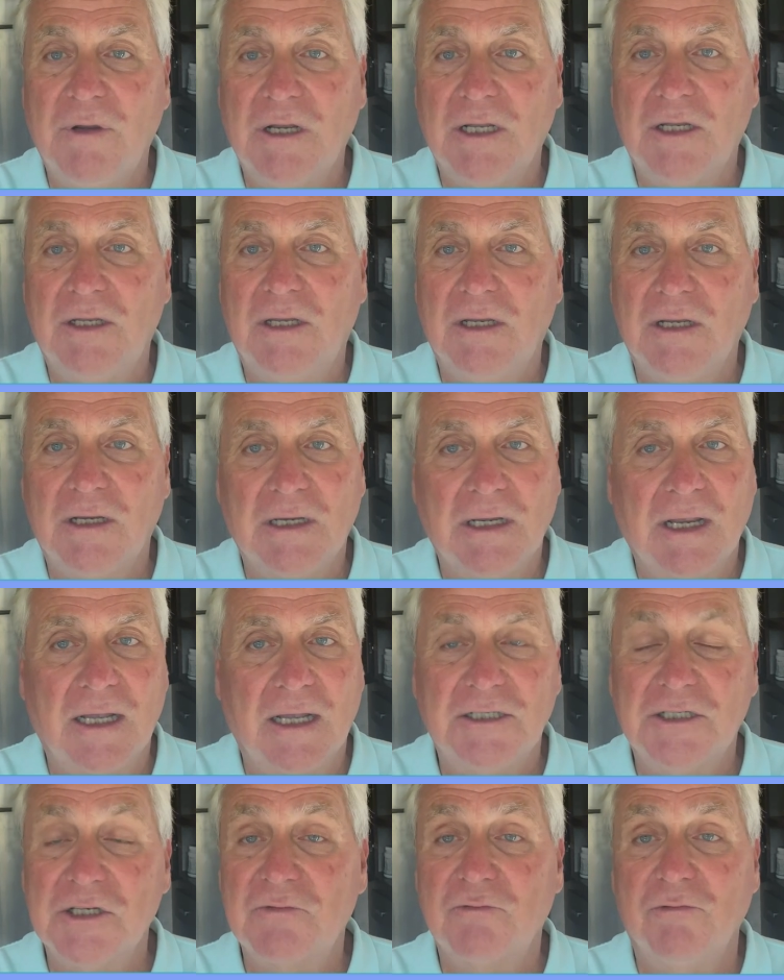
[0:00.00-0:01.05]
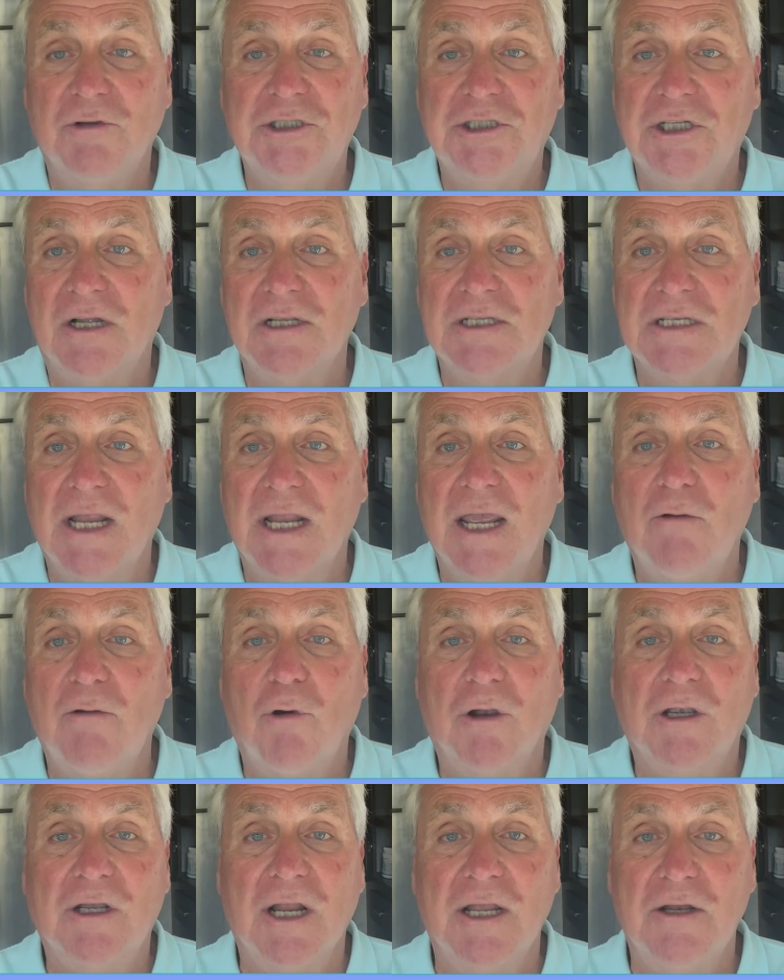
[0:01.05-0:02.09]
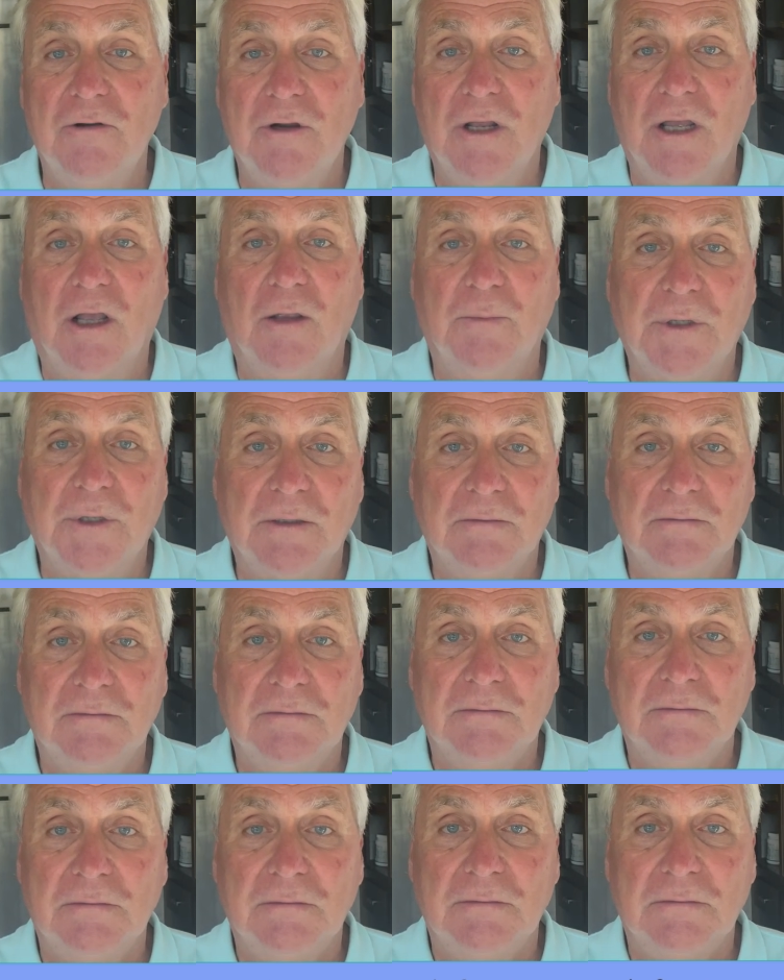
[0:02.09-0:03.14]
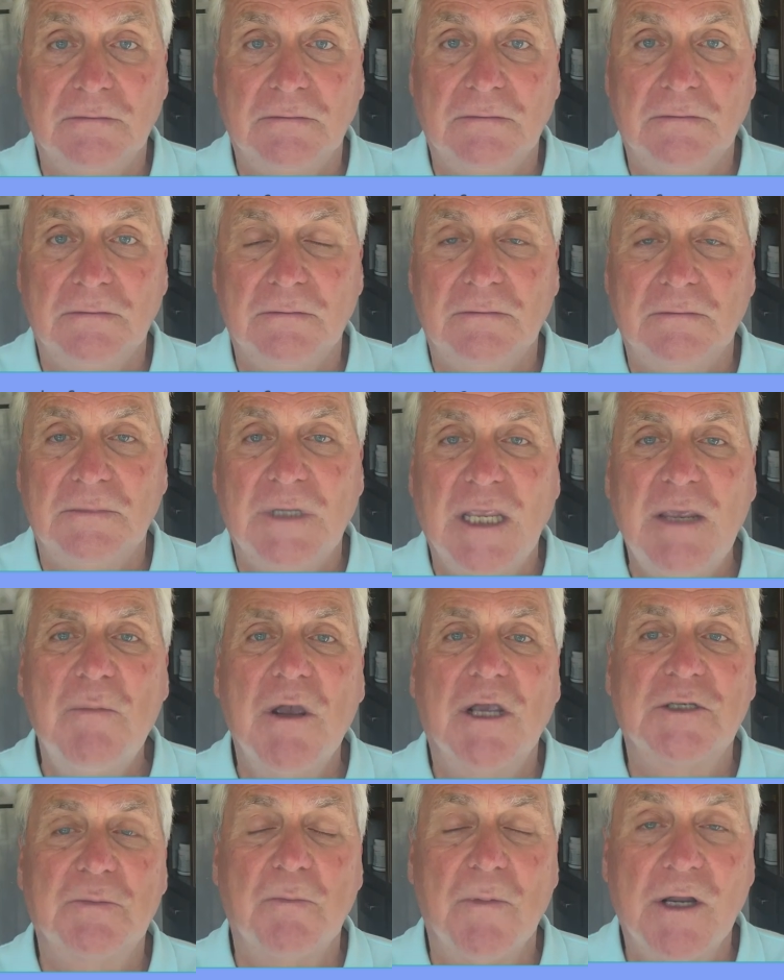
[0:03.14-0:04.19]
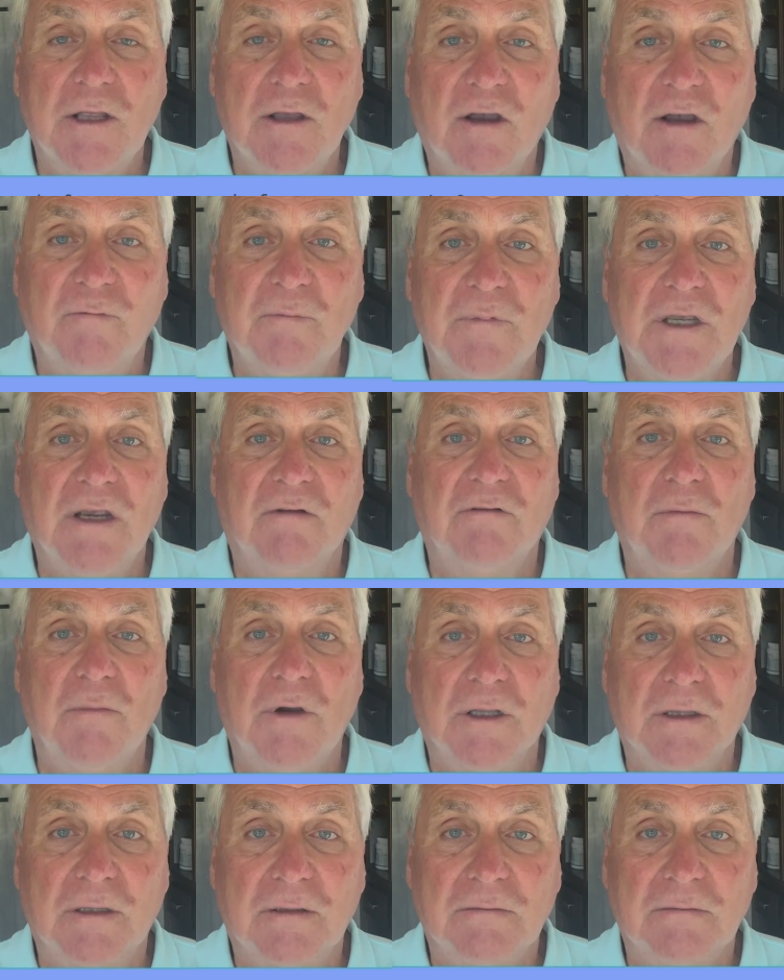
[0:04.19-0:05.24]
to, I just reached out and said, hey, what can I do to help you? He makes money off me every month.